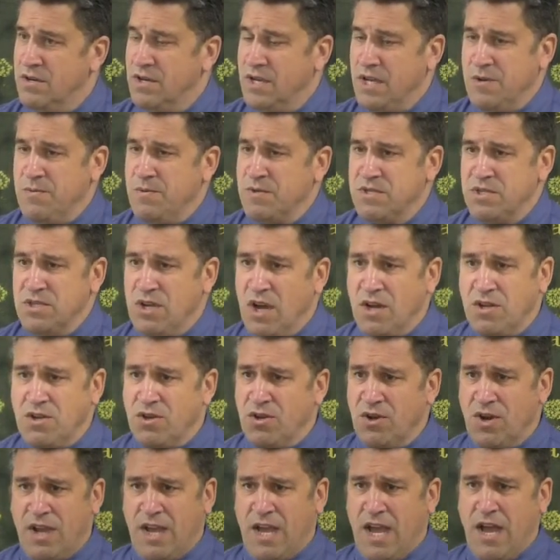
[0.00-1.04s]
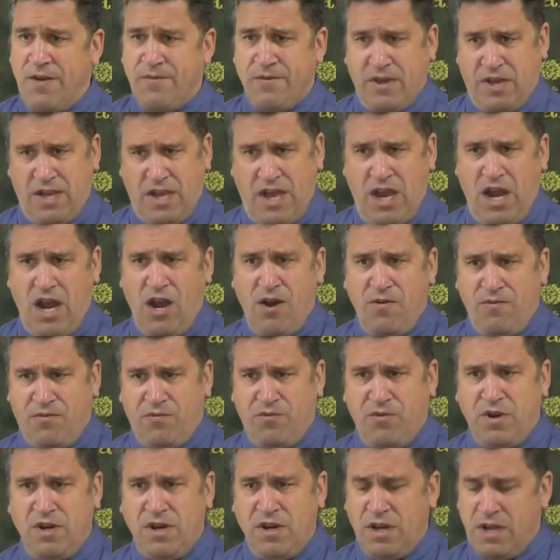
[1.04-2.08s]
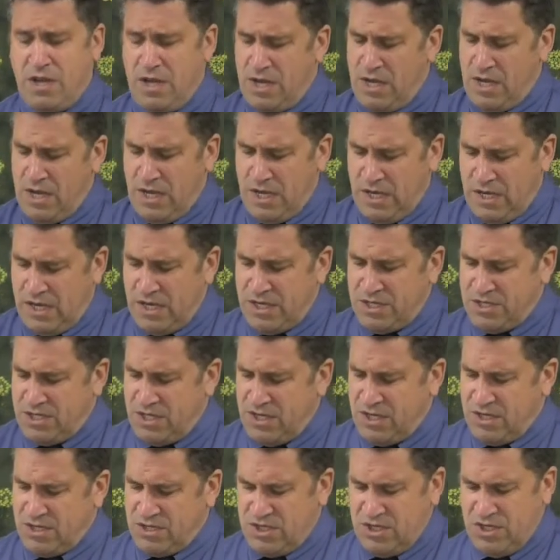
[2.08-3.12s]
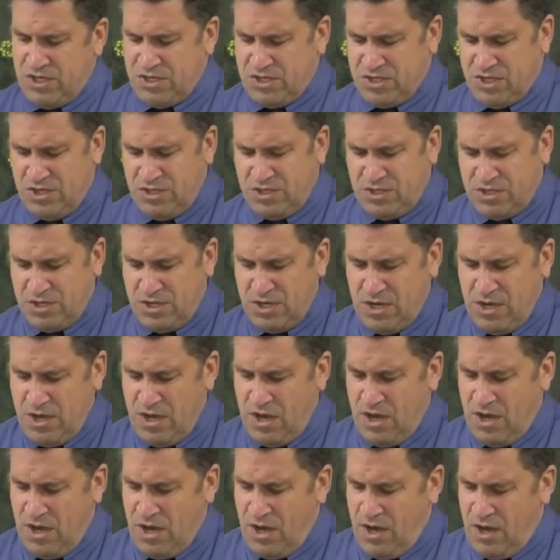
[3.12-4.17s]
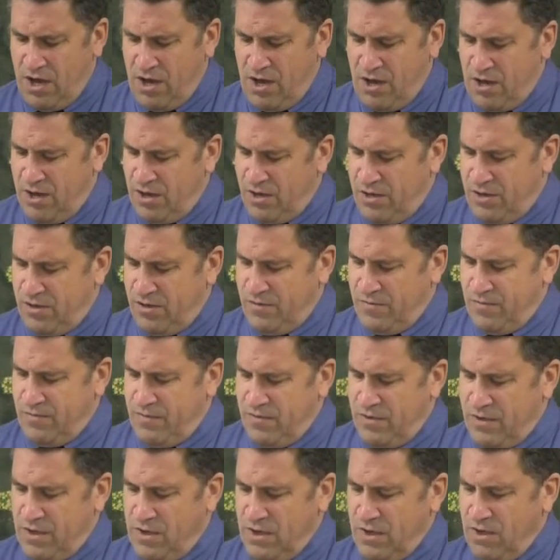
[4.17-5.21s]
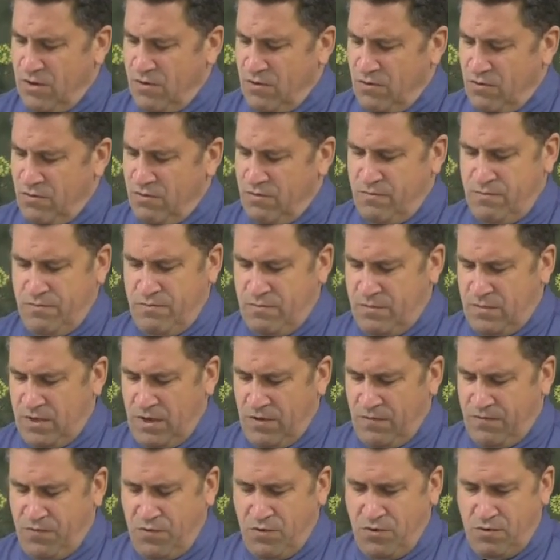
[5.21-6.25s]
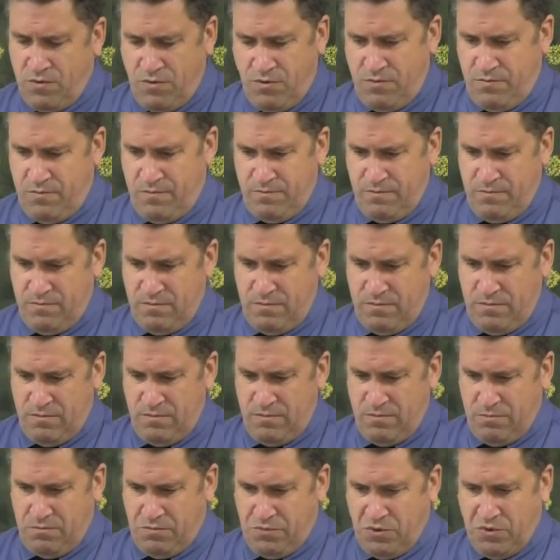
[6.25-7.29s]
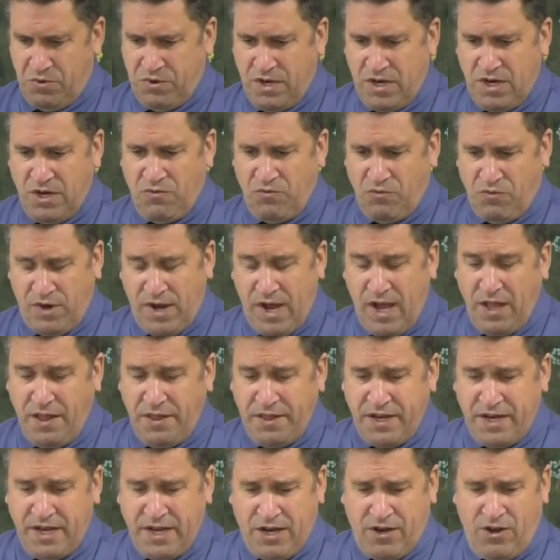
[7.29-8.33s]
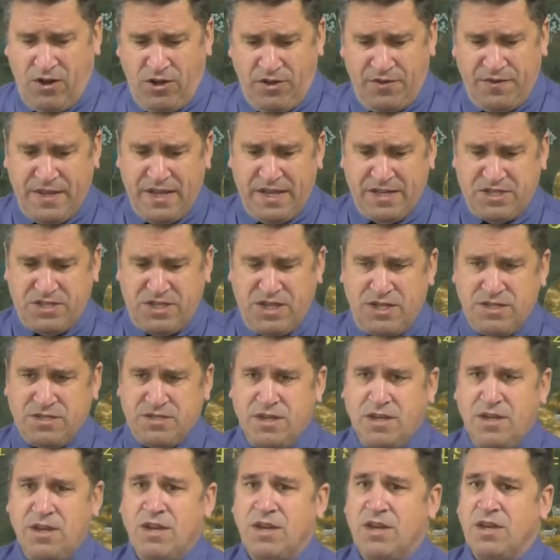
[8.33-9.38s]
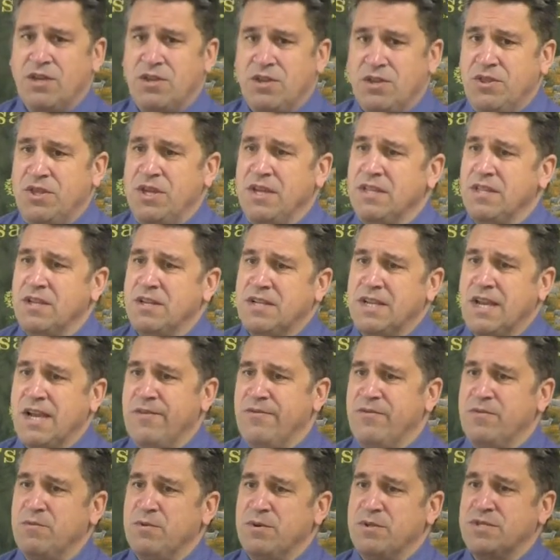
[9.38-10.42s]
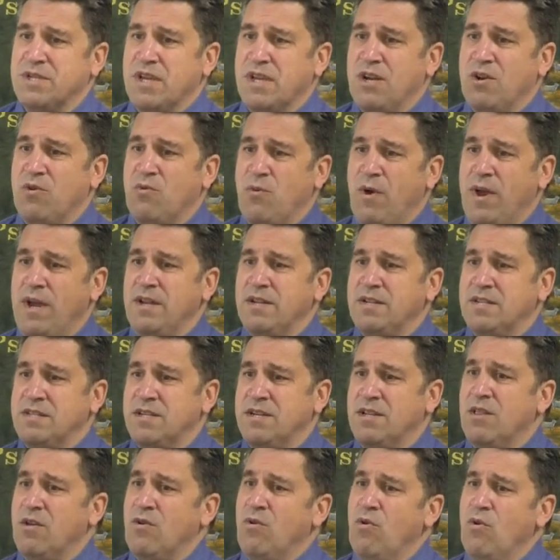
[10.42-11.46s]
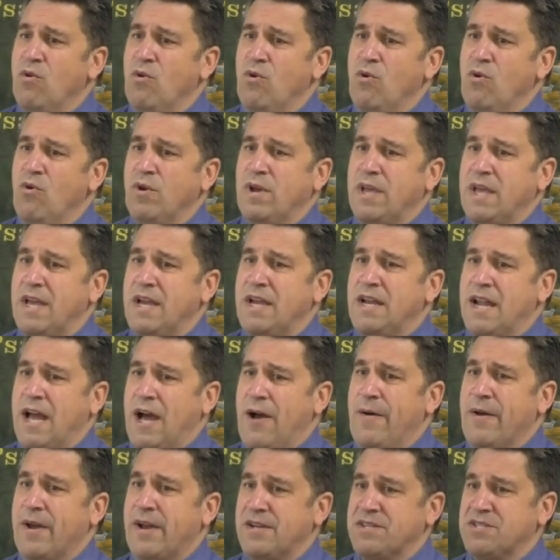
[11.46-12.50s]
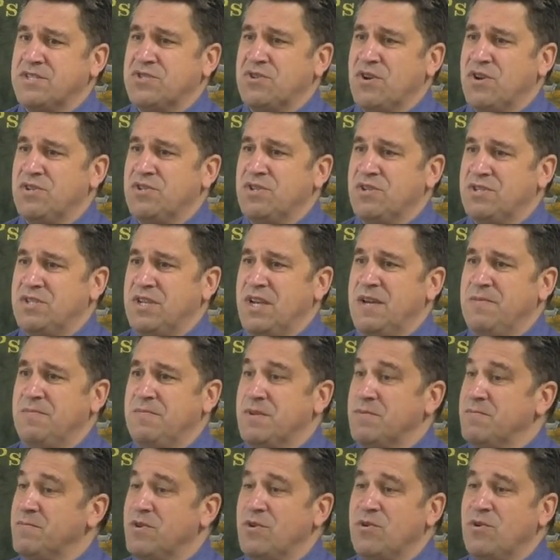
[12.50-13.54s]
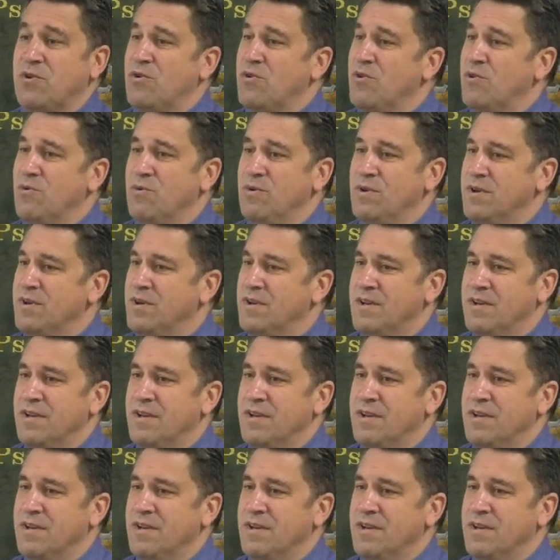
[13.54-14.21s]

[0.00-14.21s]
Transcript: He was not going to have a carefree, easy existence. Uh, if we're looking at reality at all in that sense, you think the devil was going to wait until, okay, now I can start to tempt him. No.